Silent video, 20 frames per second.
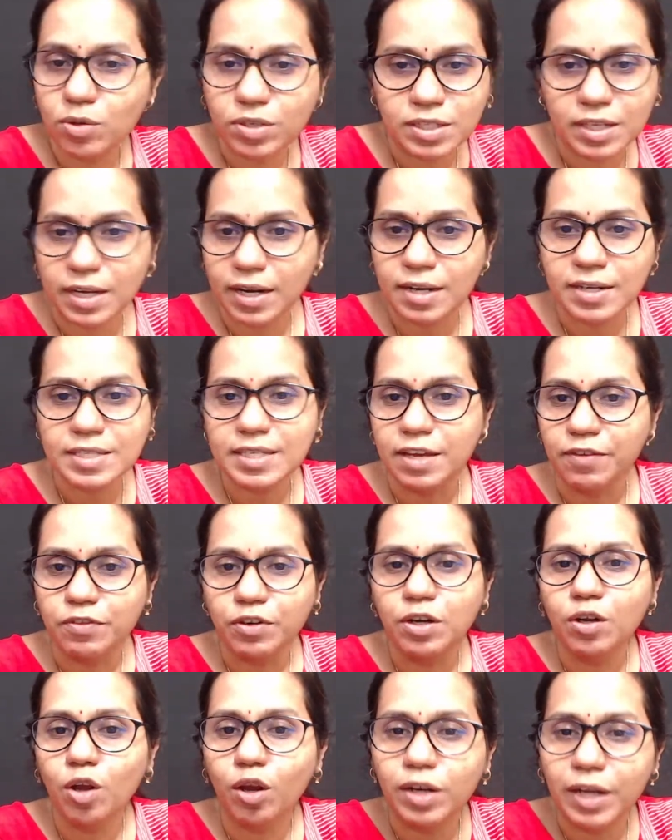There are
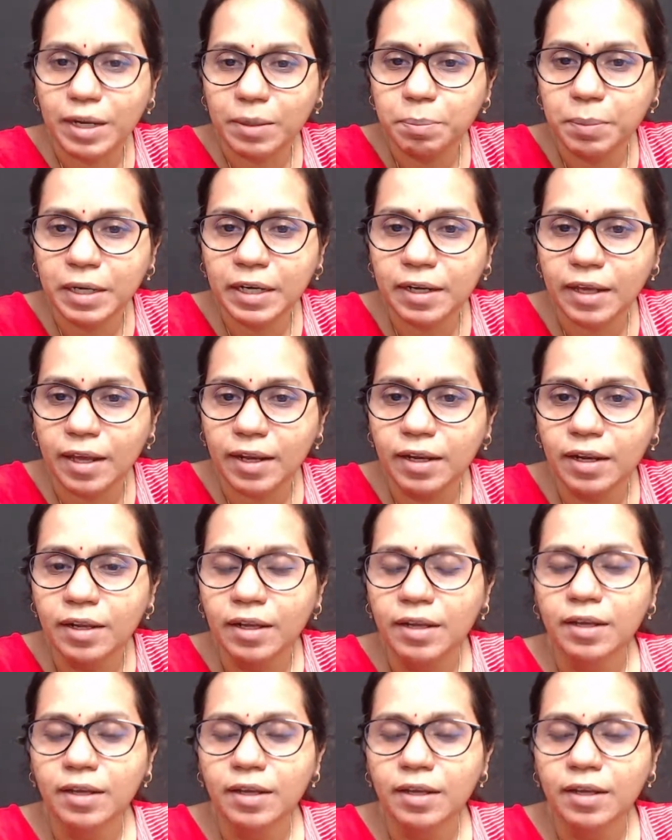several on NPTEL.